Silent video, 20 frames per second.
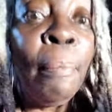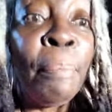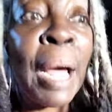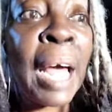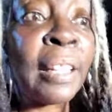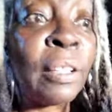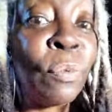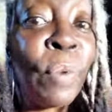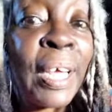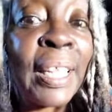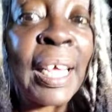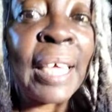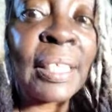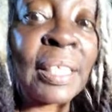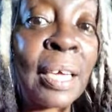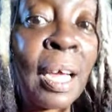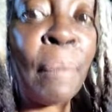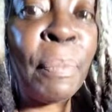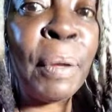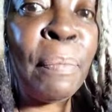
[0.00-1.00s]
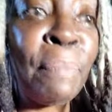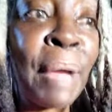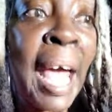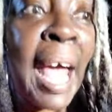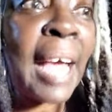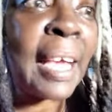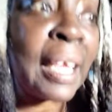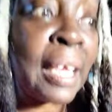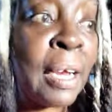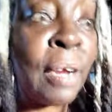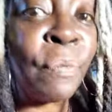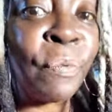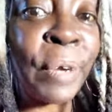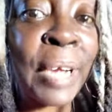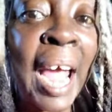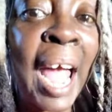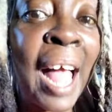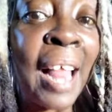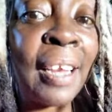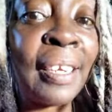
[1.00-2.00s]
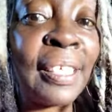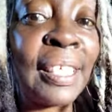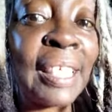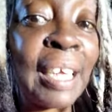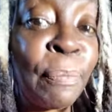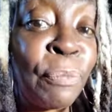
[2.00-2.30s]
By the way, that's coming back in reality.